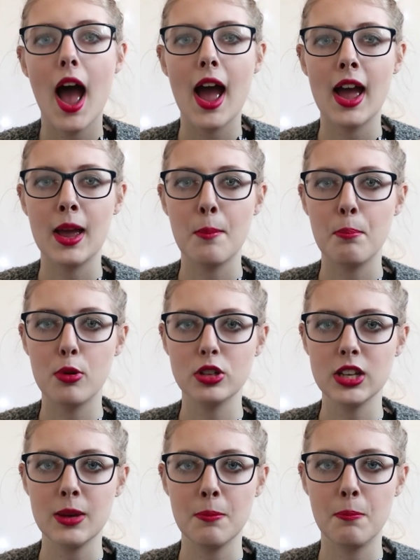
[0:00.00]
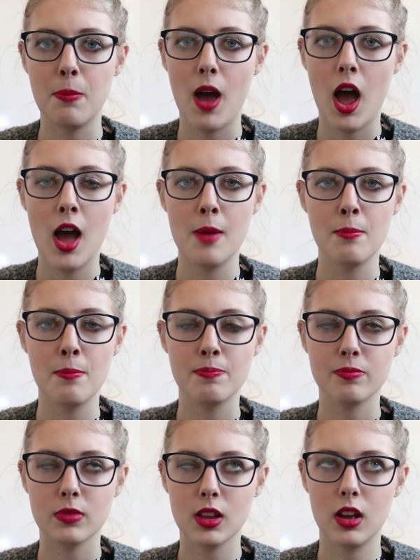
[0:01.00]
a body um,